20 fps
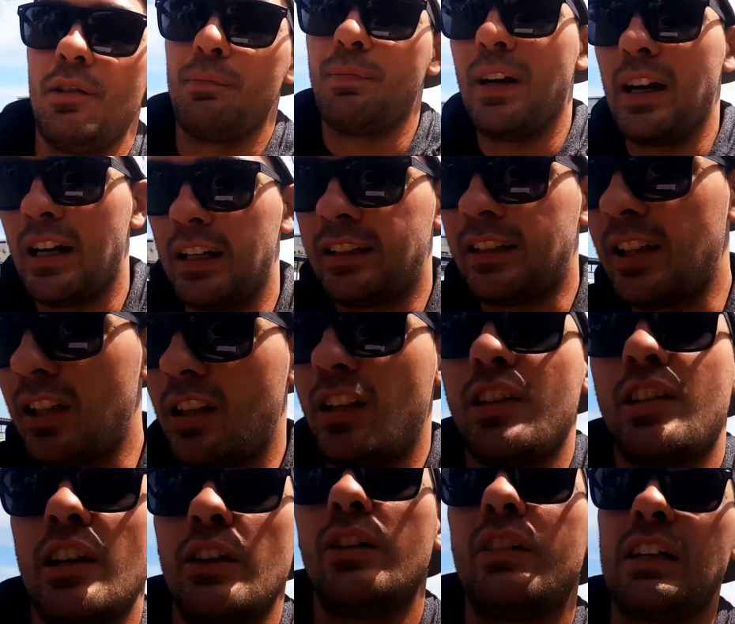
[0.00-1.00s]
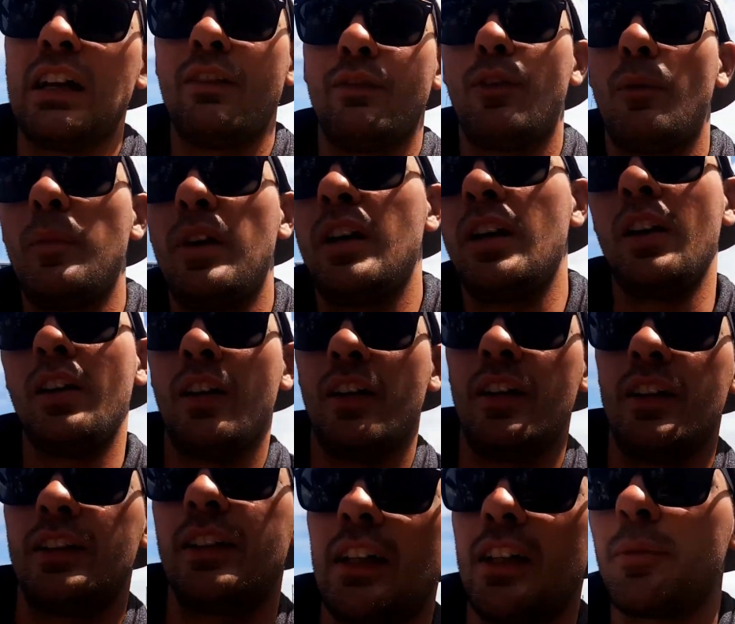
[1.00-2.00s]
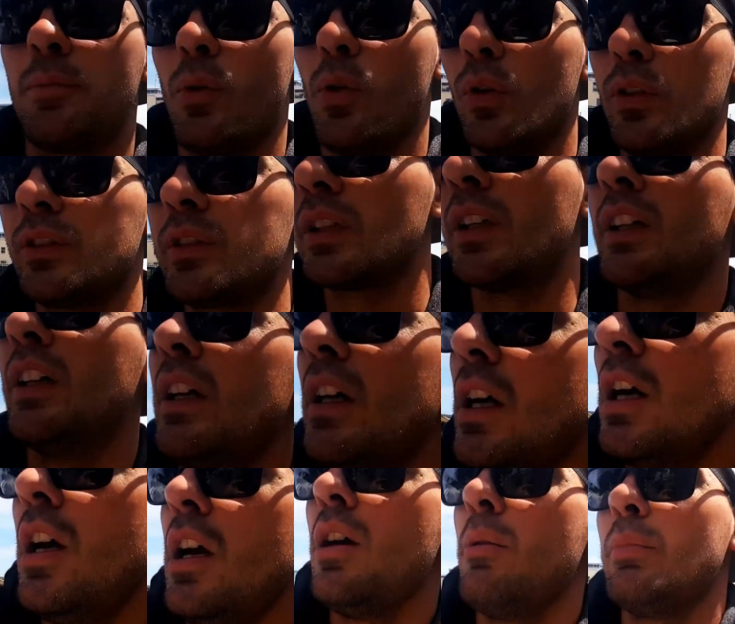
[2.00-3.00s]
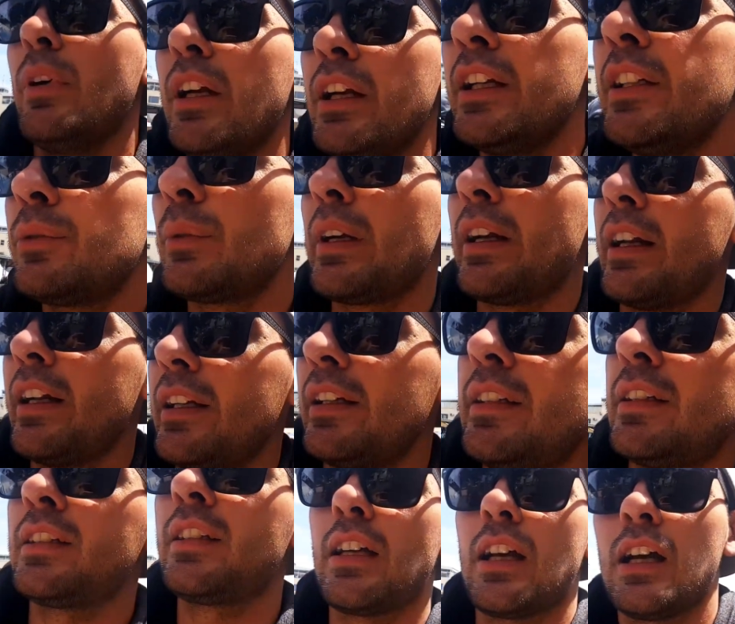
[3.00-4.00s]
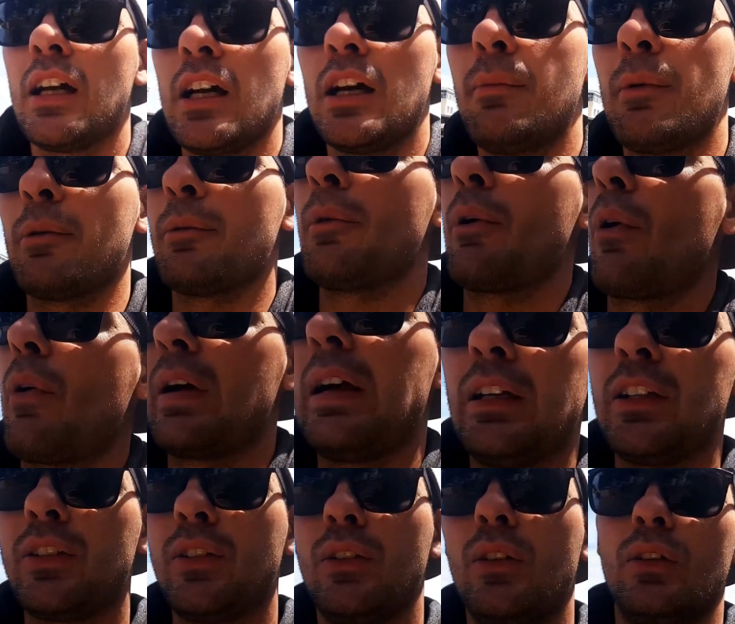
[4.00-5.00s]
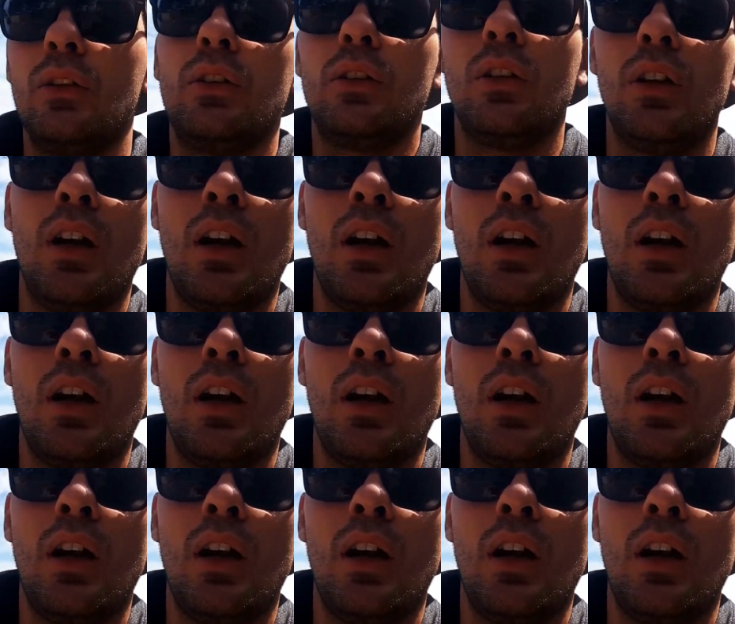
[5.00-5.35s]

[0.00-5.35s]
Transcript: but the show is done for me. It sucks balls, but it is what it is. Um, I'm on my way to